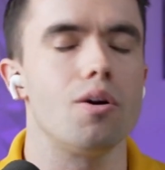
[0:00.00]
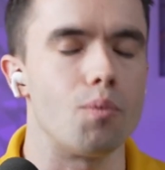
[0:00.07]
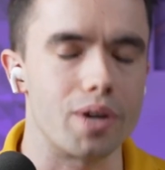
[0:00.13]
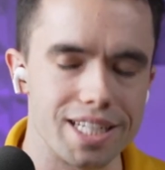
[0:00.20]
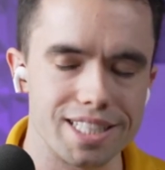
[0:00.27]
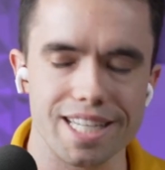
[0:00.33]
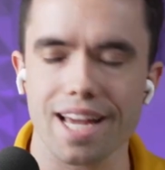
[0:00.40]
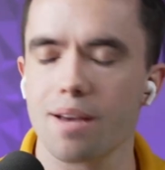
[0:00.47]
When I
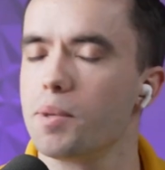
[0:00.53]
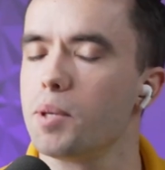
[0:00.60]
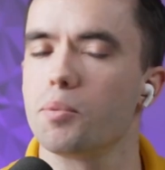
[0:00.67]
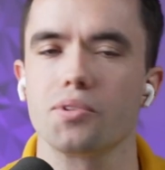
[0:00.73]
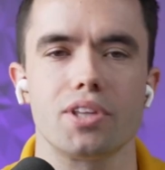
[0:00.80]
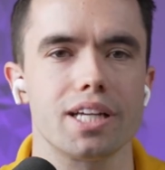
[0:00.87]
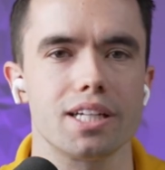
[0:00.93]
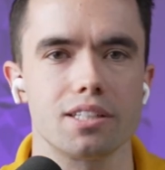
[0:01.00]
say it, people
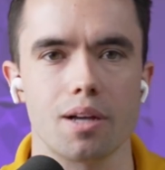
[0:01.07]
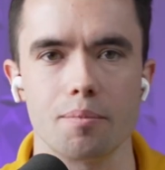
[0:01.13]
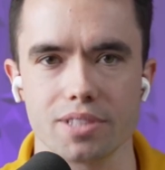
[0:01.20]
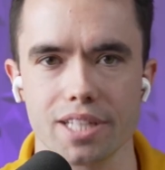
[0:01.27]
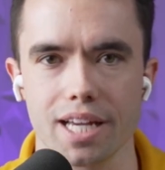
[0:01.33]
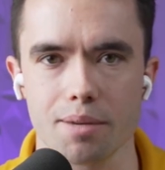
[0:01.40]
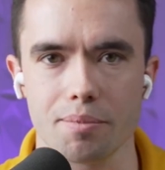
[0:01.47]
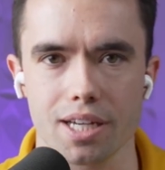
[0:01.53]
think that I'm
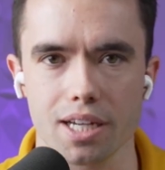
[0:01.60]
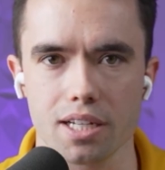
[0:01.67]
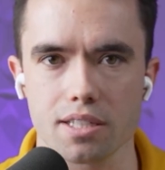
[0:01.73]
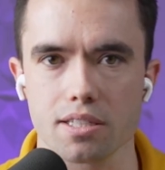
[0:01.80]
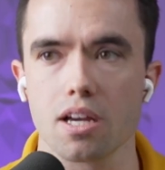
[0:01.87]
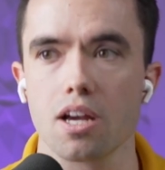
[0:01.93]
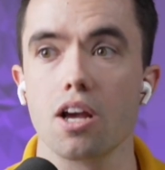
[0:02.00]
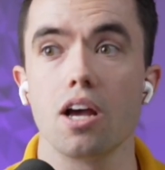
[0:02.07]
saying it
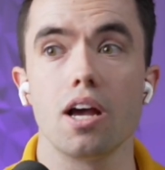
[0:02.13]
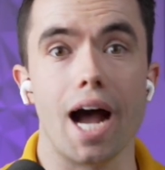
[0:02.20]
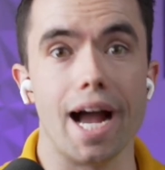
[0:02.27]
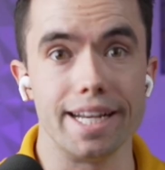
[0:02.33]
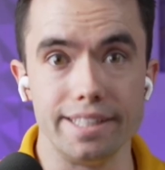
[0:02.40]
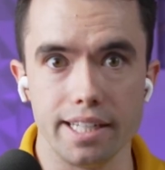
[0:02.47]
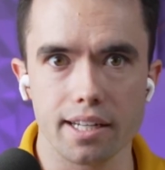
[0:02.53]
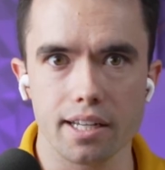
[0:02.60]
because I
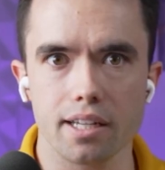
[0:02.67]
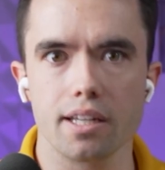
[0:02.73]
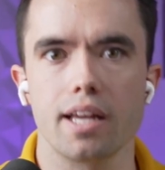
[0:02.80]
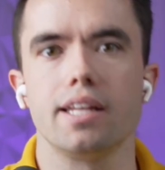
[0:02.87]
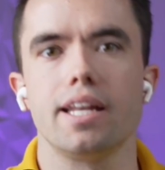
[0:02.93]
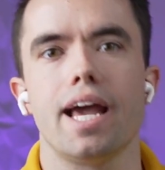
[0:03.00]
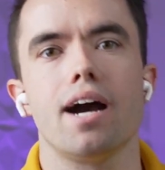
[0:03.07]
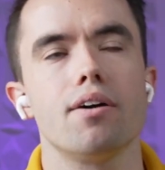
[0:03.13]
did it,
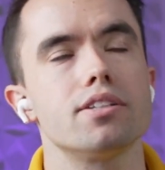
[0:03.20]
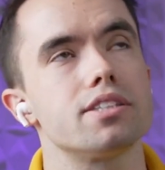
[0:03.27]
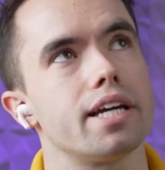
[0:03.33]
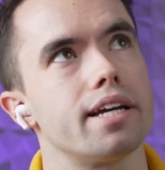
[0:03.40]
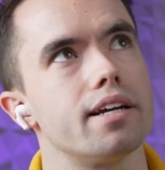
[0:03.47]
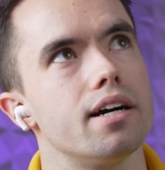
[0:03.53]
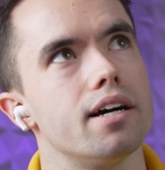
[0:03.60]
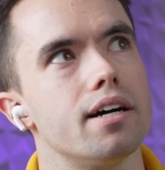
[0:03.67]
and now it's
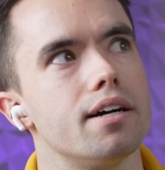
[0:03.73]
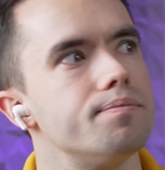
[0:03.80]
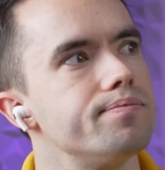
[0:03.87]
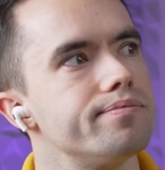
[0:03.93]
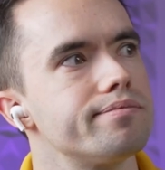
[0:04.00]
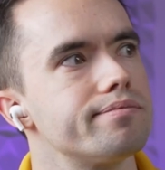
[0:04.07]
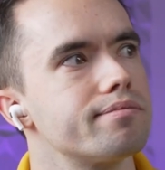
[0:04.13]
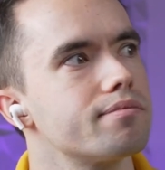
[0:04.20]
like
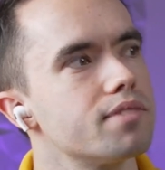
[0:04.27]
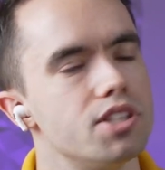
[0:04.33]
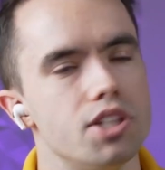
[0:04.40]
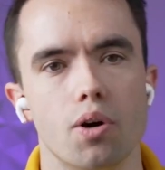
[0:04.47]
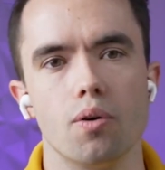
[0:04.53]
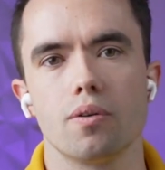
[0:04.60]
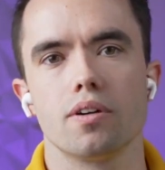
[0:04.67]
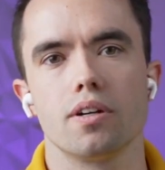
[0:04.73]
you
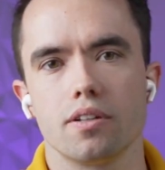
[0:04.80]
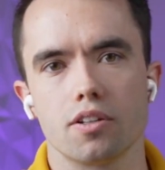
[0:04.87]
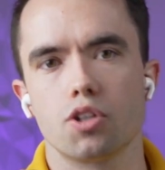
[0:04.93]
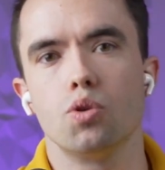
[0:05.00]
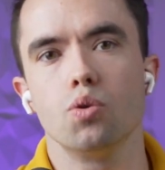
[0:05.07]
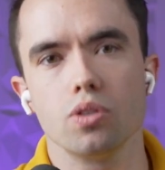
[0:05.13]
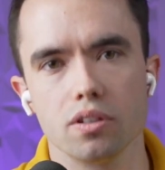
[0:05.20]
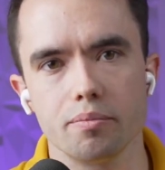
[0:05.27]
know,
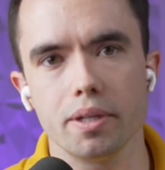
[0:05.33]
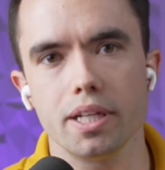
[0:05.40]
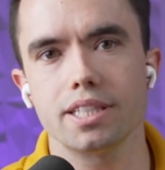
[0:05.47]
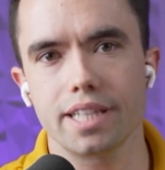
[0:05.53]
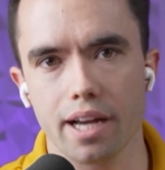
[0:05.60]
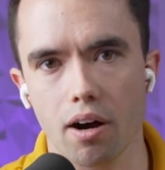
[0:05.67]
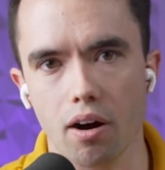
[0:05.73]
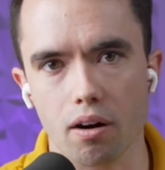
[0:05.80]
cool of me to
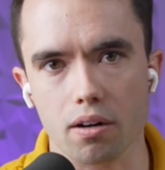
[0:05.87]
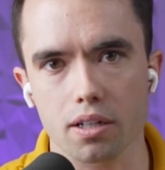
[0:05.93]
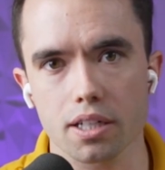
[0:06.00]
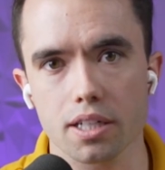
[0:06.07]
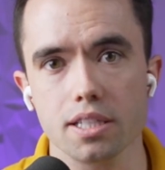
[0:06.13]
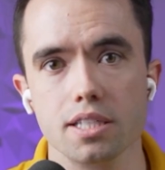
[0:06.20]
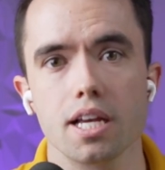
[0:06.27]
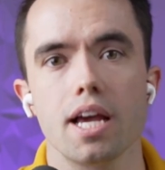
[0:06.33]
say how hard it
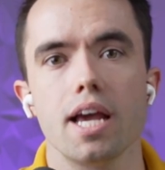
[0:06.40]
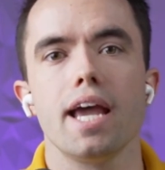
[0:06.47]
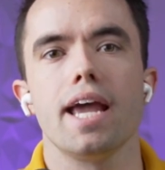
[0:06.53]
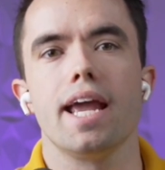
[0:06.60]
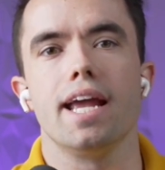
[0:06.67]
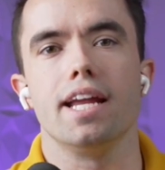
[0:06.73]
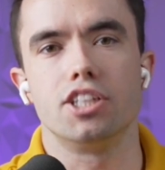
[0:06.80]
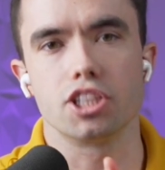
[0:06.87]
is.
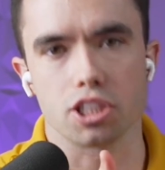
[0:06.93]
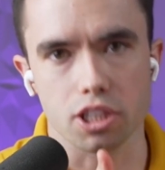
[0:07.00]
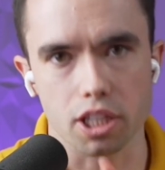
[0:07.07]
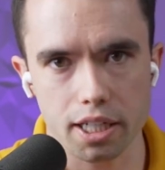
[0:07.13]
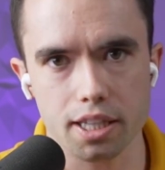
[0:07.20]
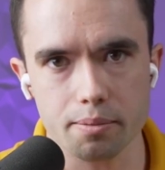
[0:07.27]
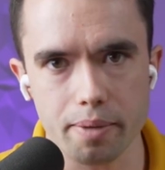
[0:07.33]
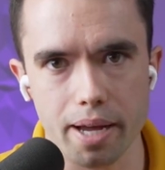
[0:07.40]
Just look
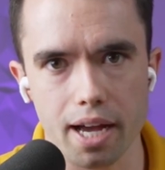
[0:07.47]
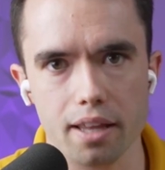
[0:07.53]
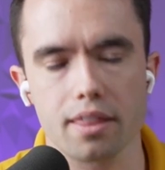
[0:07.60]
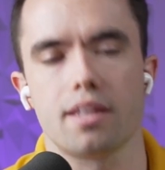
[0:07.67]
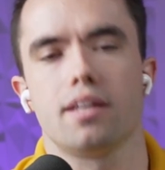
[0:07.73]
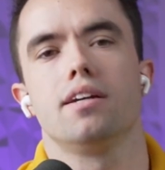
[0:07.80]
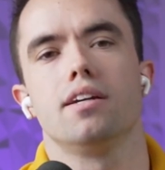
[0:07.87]
at the math.